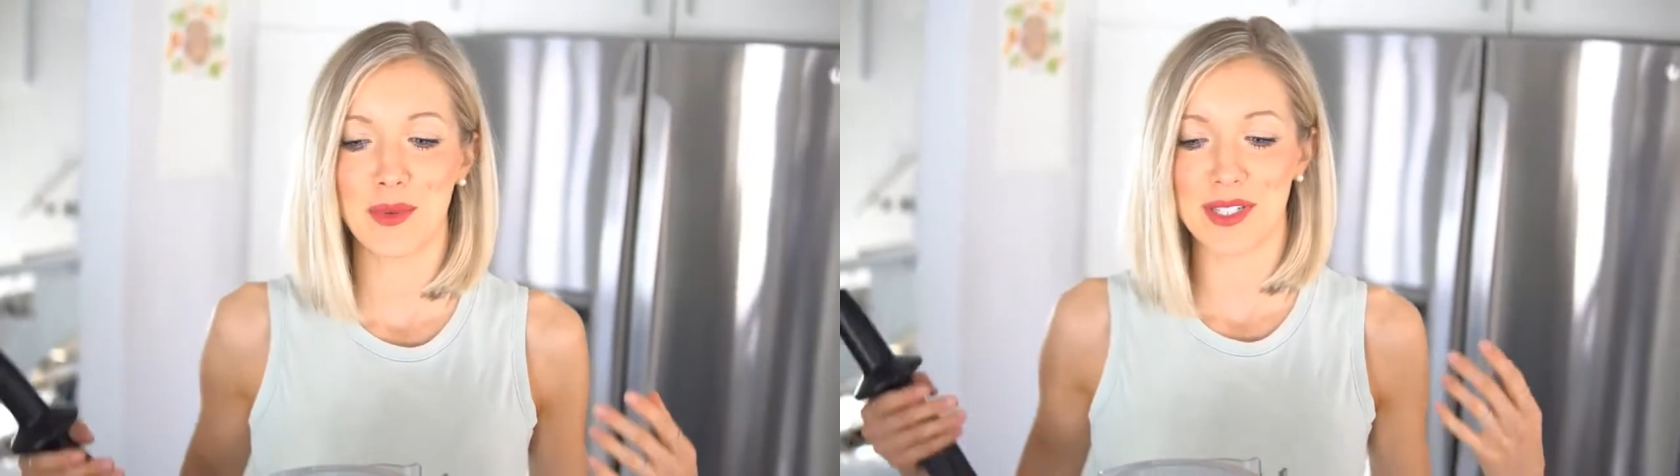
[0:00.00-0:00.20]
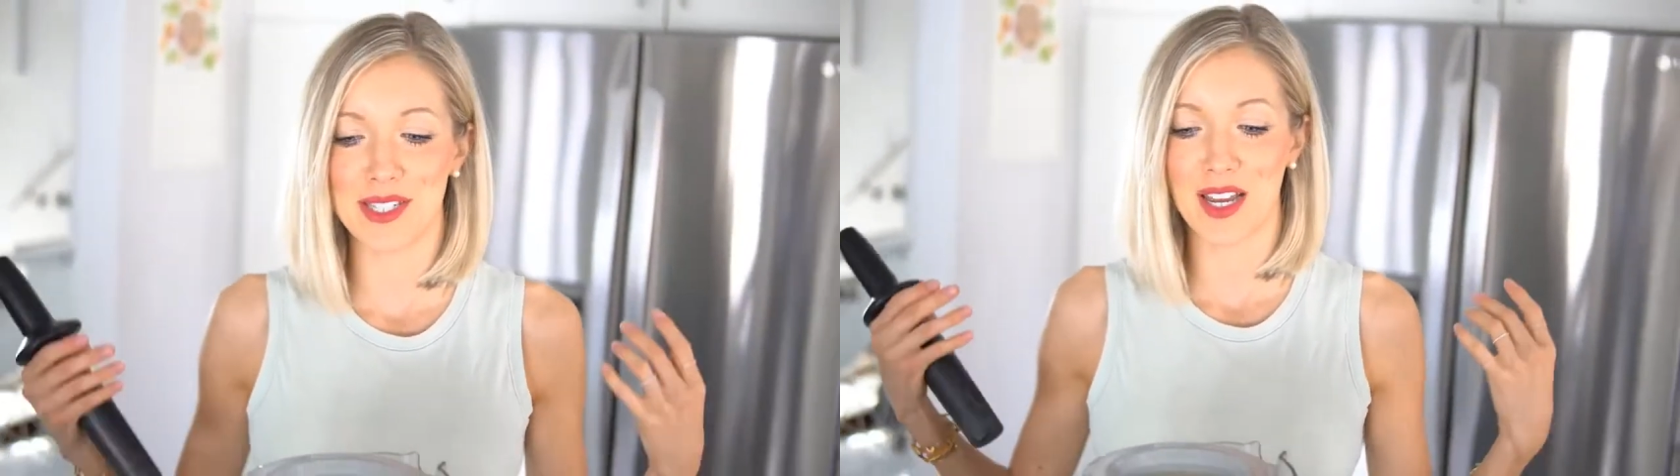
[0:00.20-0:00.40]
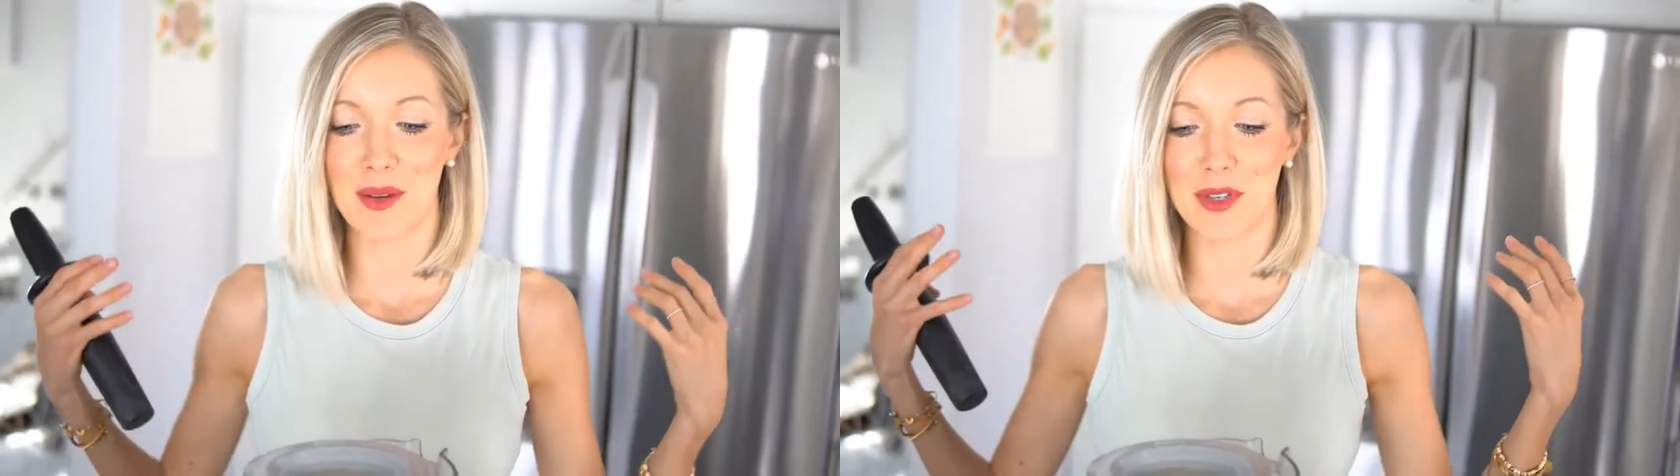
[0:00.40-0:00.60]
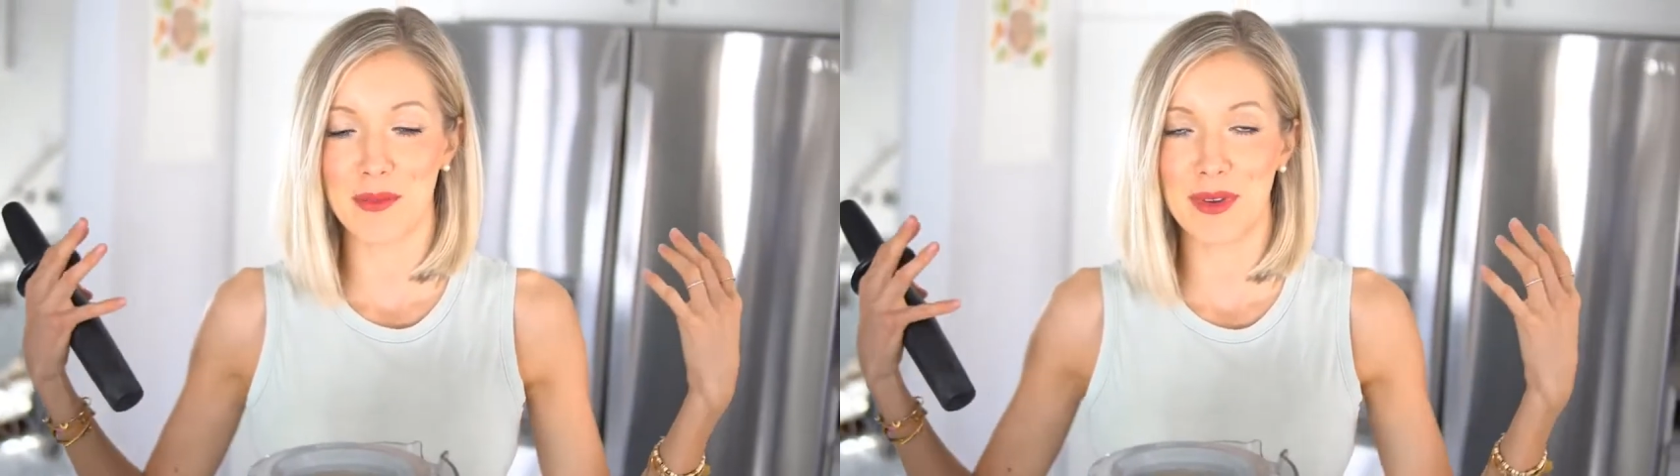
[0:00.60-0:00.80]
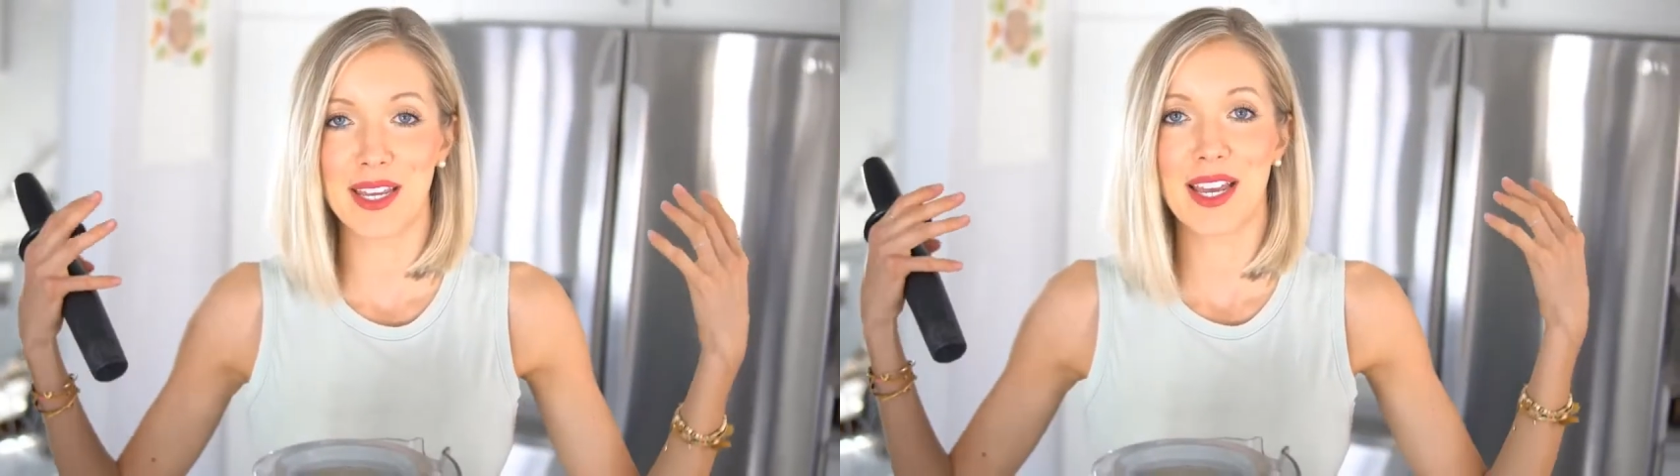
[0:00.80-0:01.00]
it was time
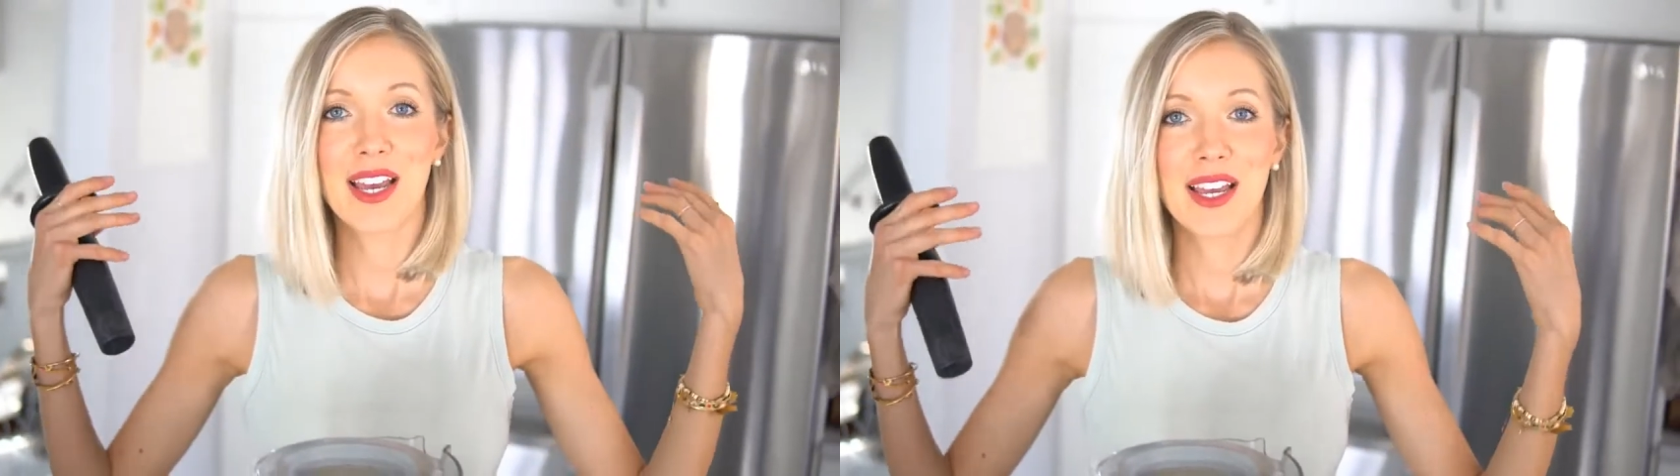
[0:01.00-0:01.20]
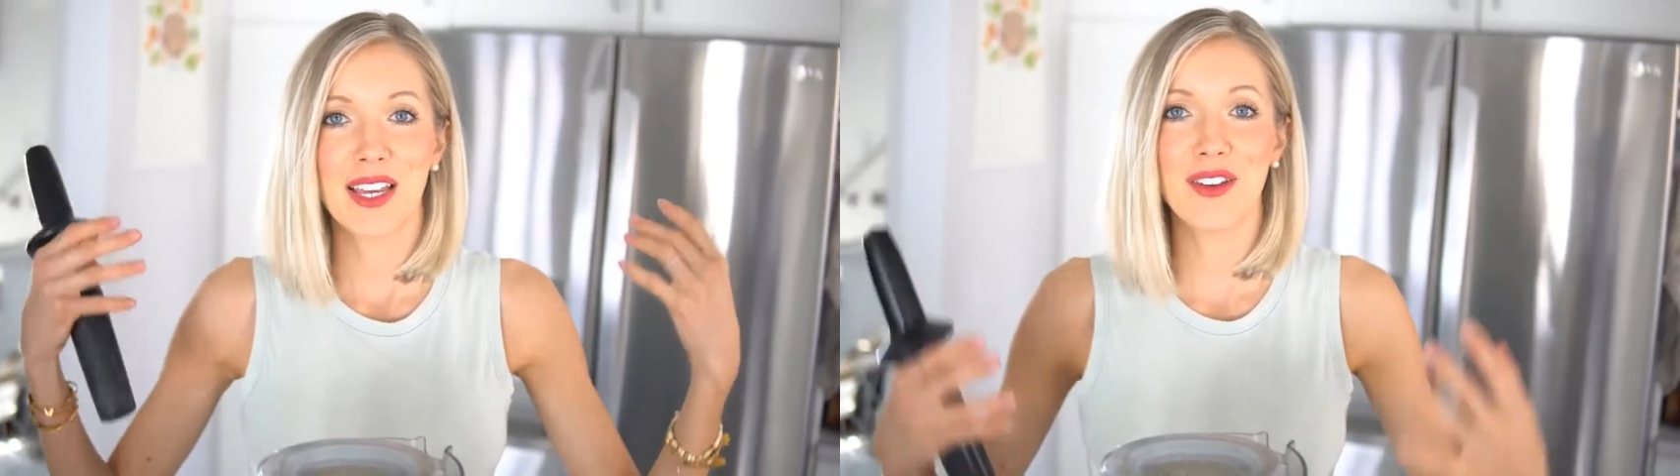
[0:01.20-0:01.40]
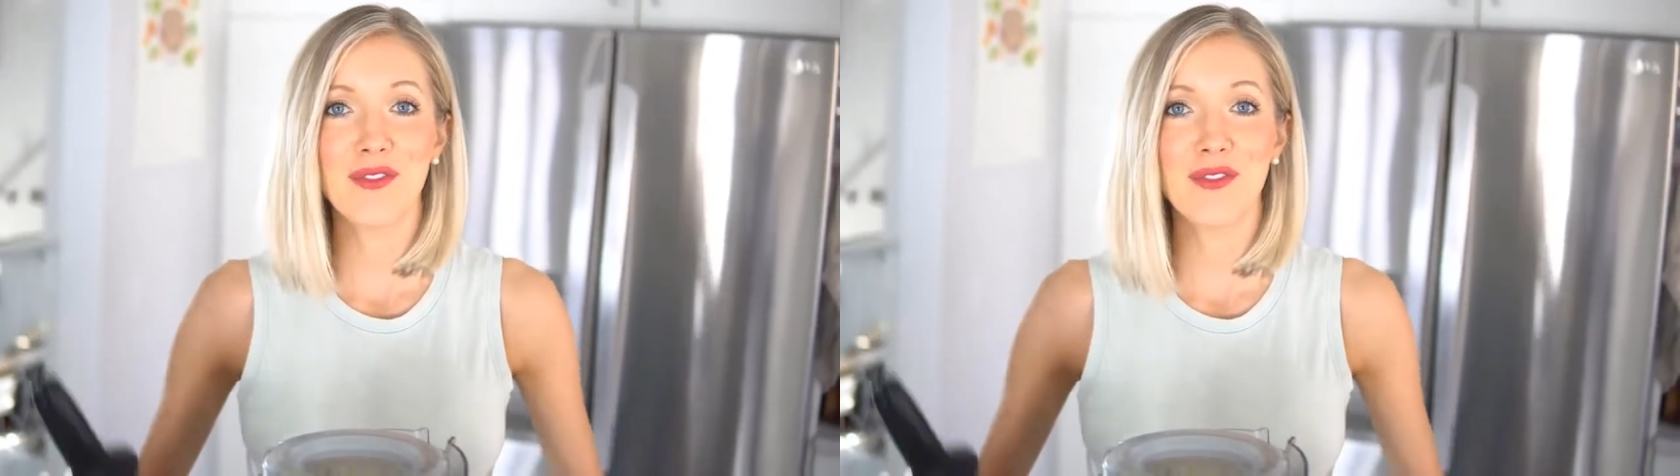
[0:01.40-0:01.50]
to make an